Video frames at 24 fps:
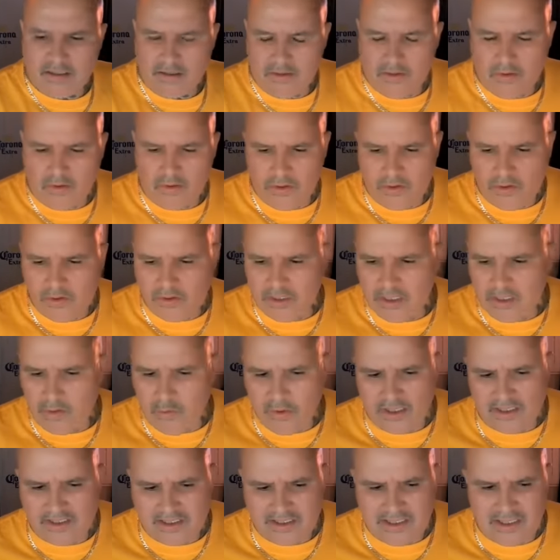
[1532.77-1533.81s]
You know, usually
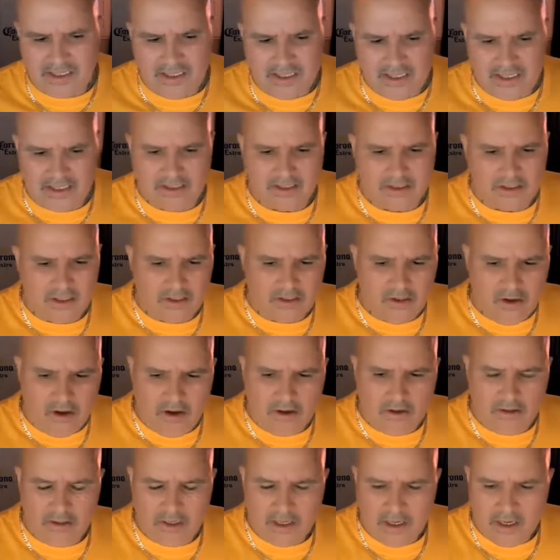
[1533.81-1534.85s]
when a C hits the
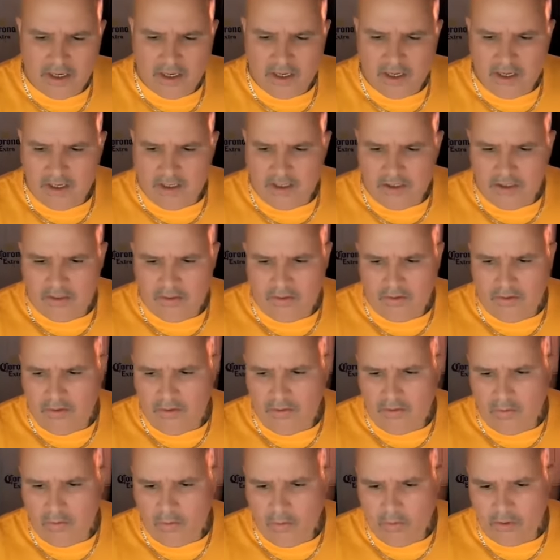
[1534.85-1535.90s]
yard, you
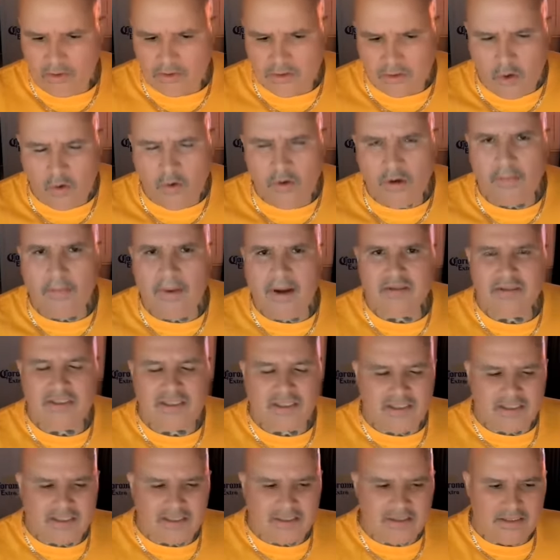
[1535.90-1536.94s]
know, we're told about
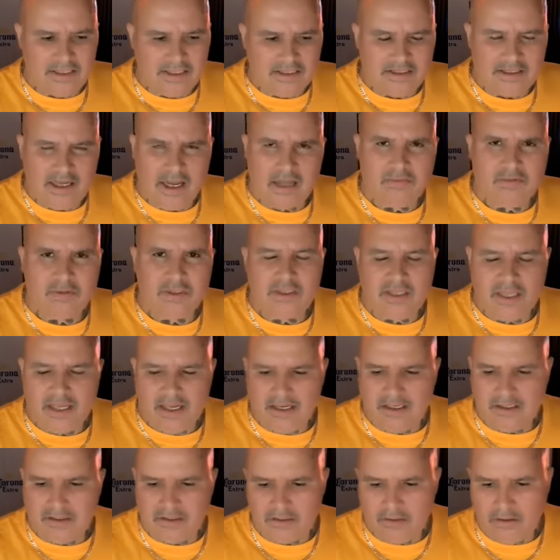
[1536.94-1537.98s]
these these types of
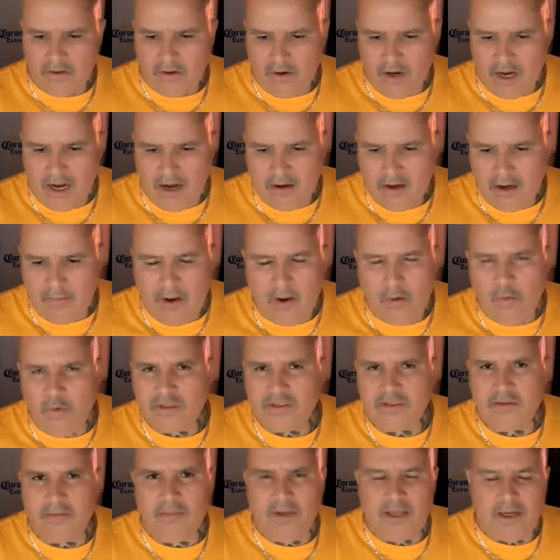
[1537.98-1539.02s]
things. You know, how come I
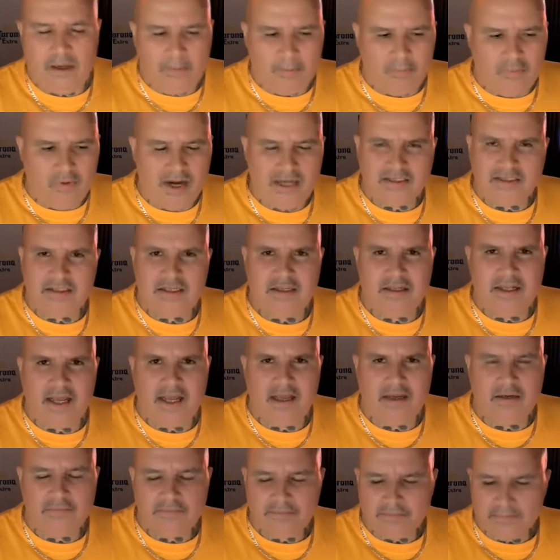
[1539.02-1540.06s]
wasn't made abreast of
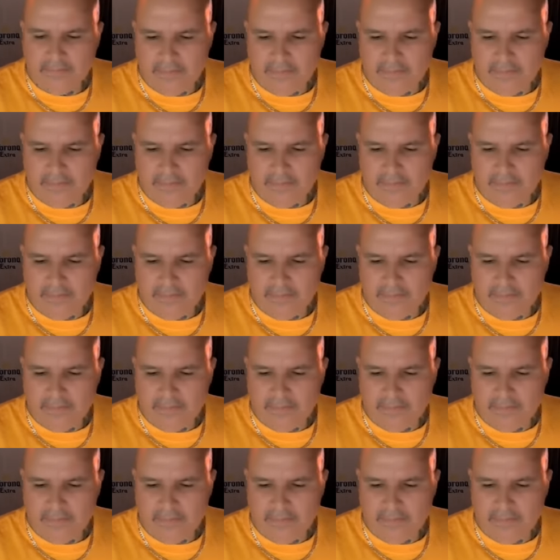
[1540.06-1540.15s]
that?